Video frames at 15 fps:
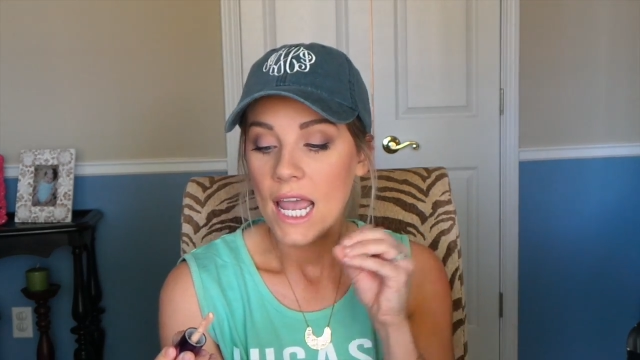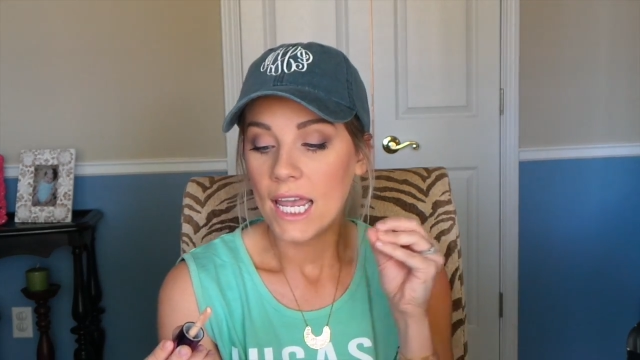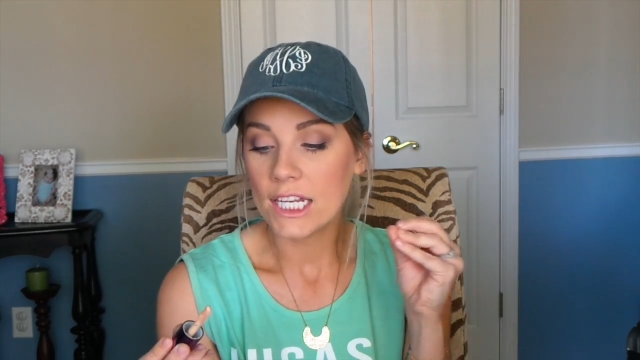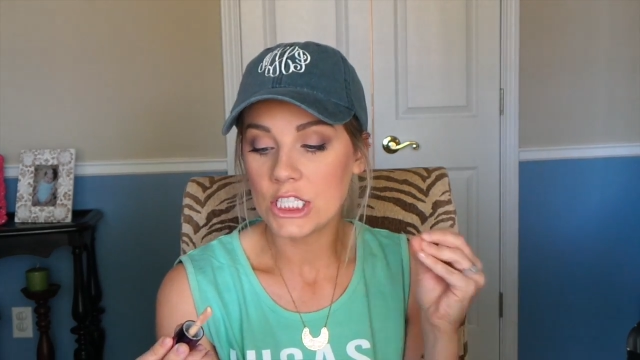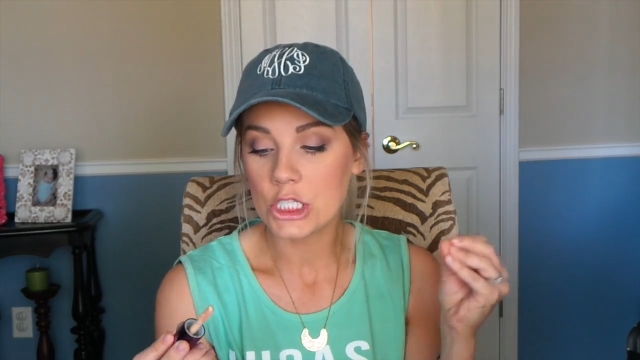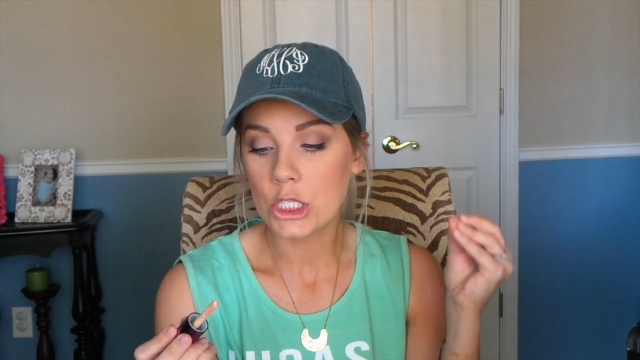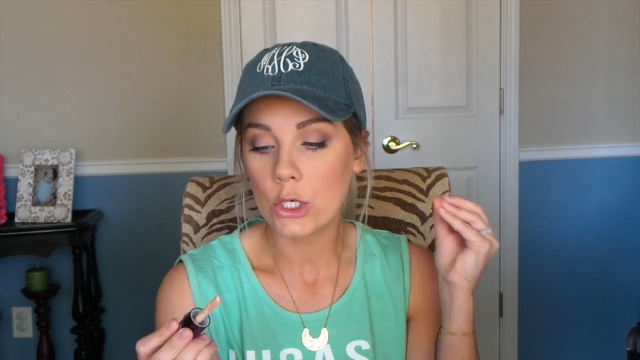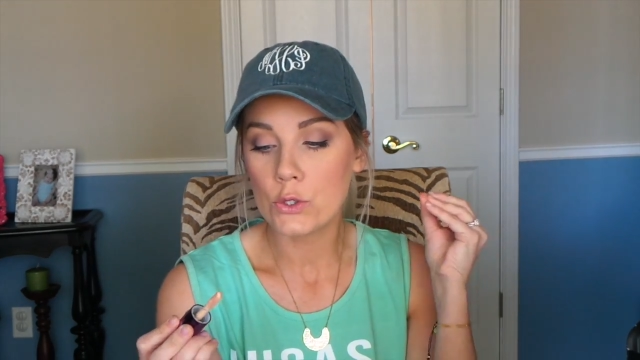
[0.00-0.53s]
It
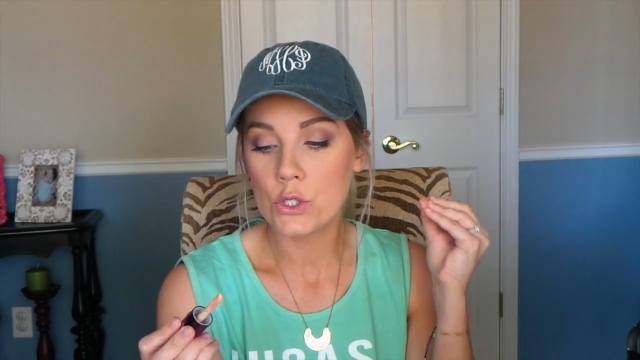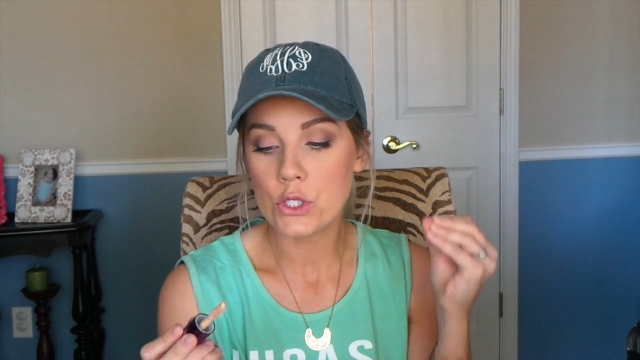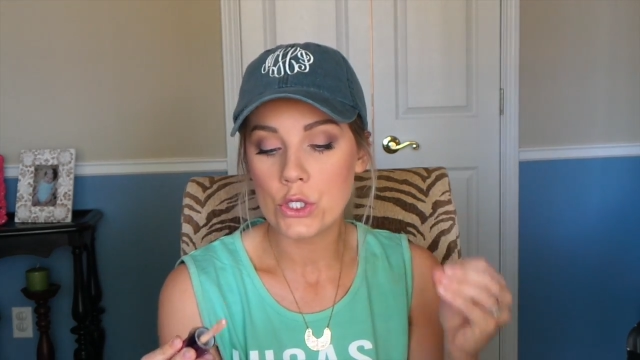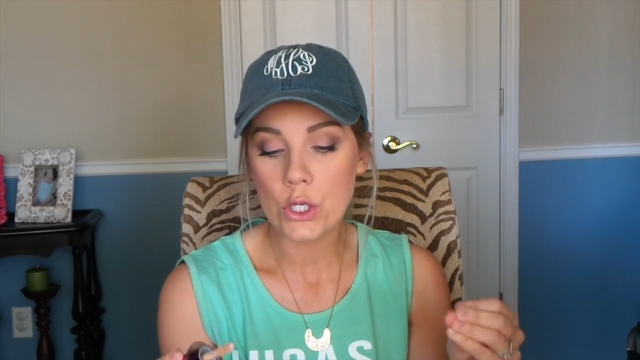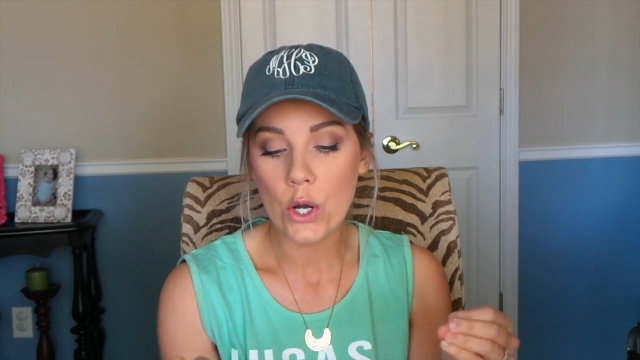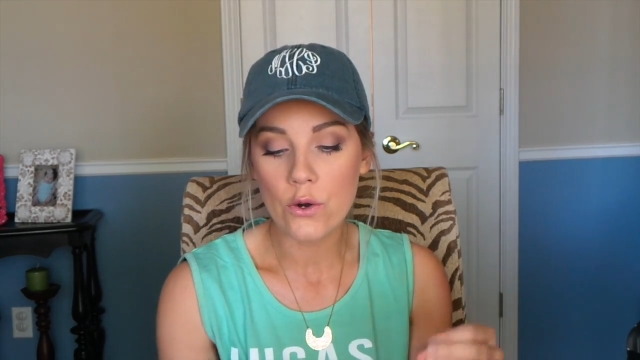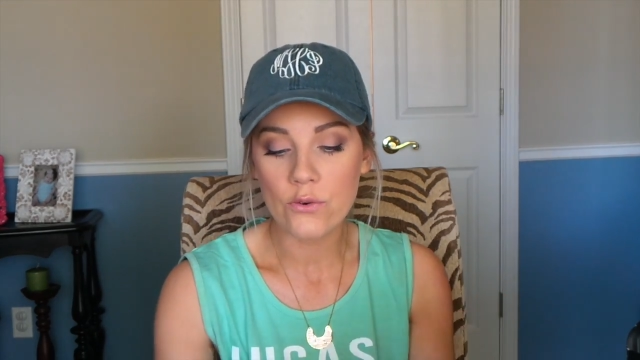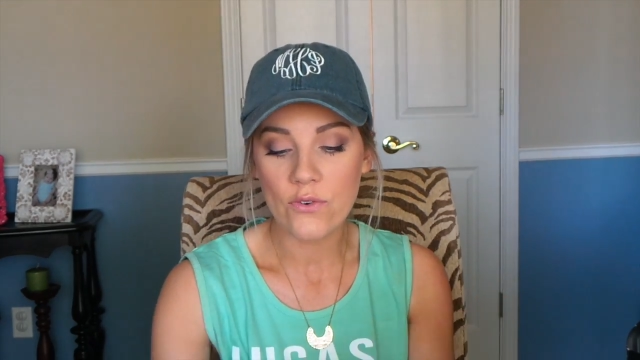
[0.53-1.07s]
just goes
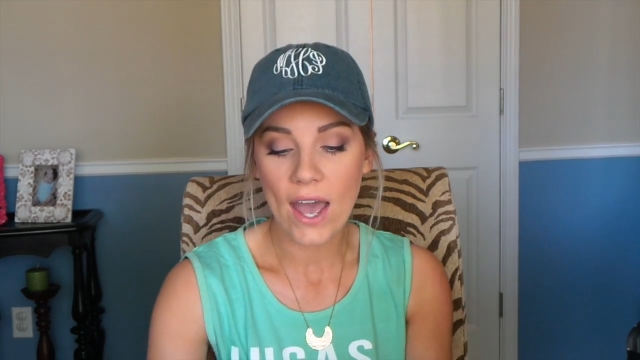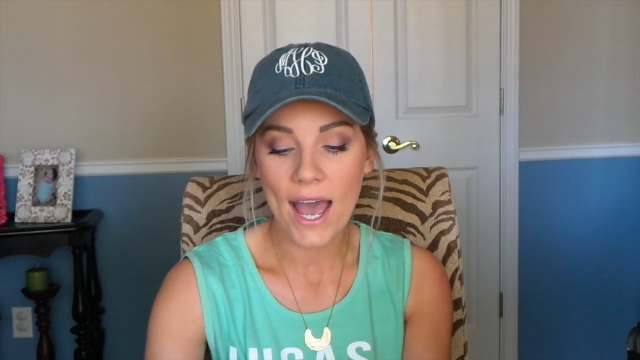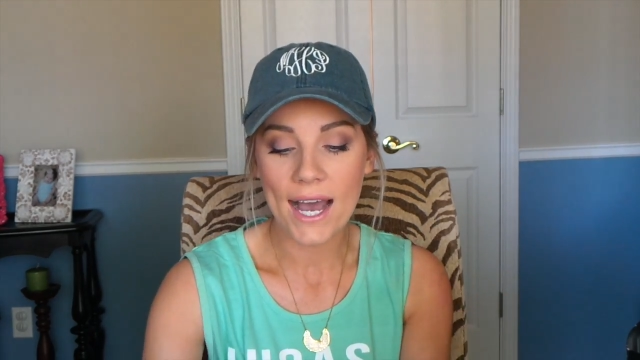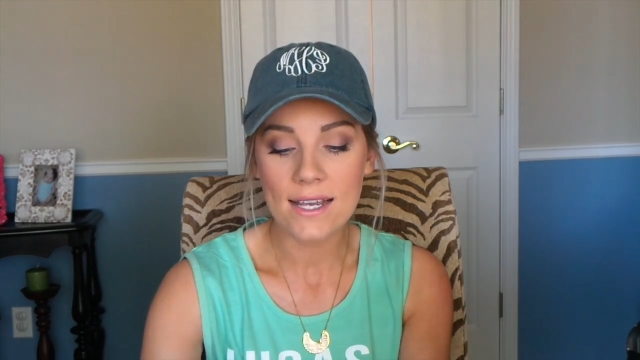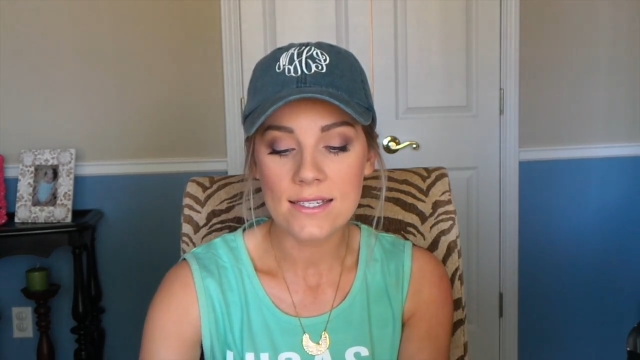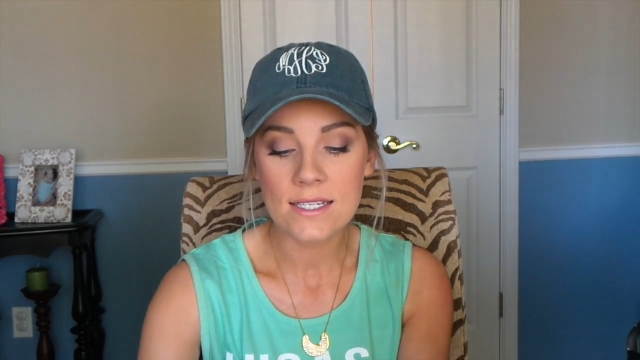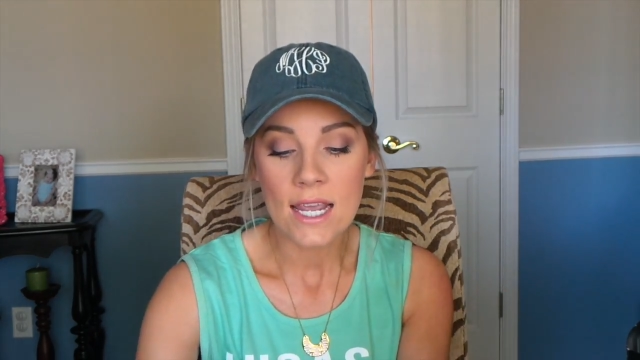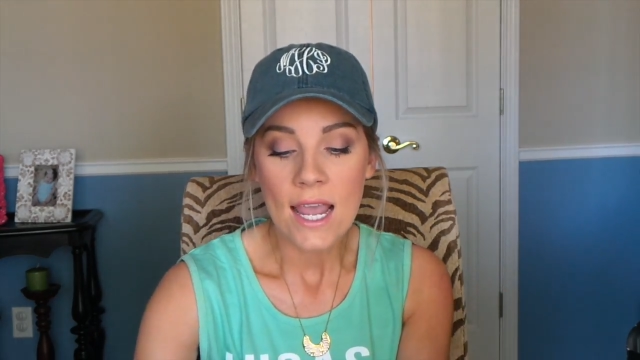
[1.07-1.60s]
so
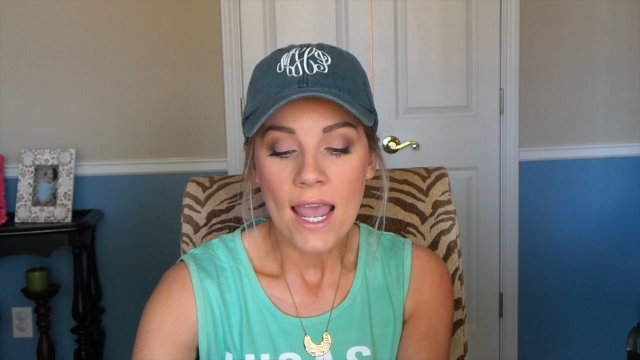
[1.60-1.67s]
fast,